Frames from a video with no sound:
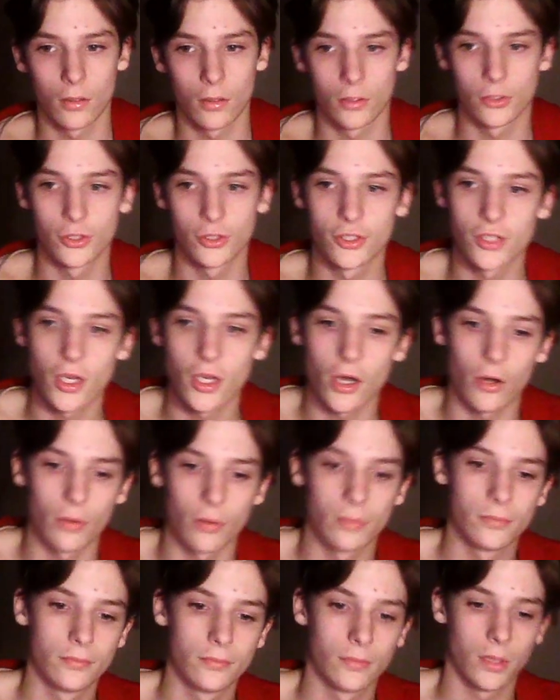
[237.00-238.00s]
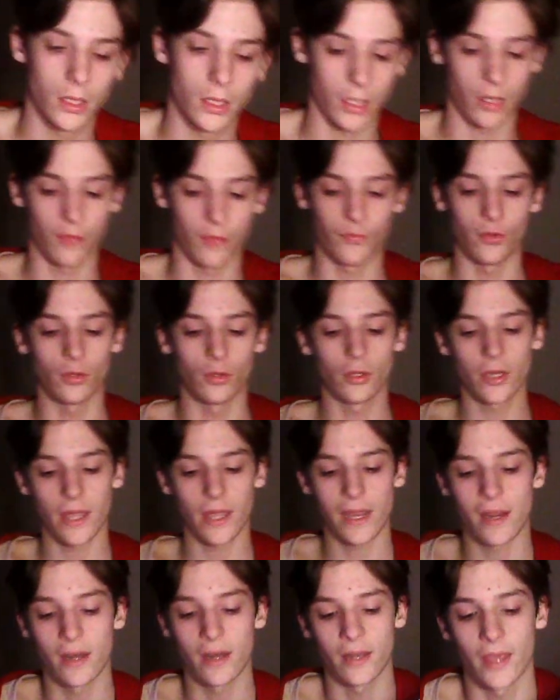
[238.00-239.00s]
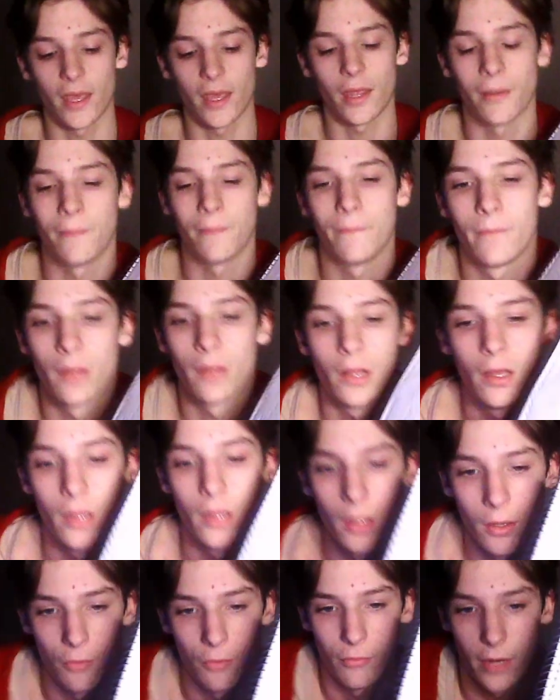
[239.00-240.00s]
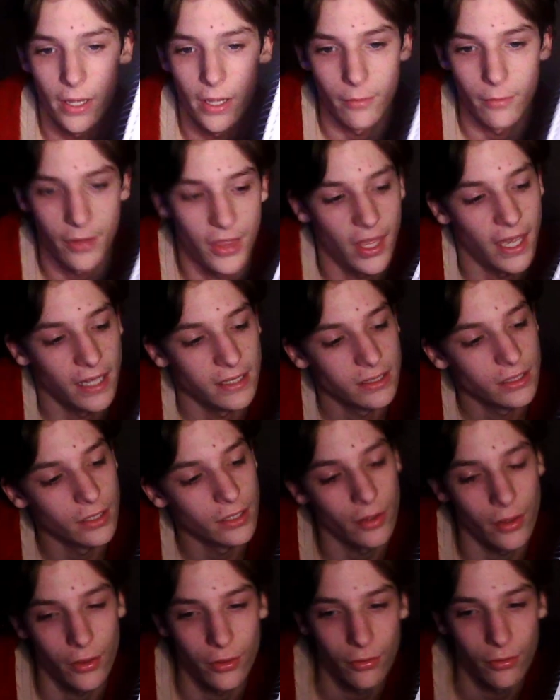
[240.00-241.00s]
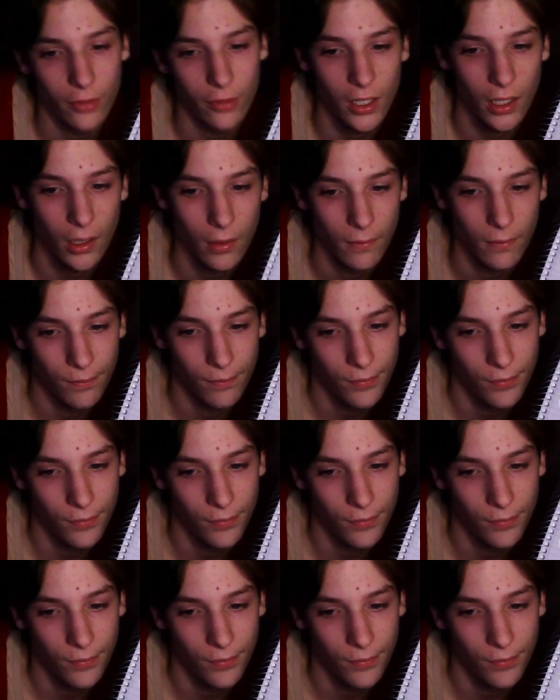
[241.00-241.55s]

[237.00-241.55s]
So, if you look at it again, right, with x to the 3,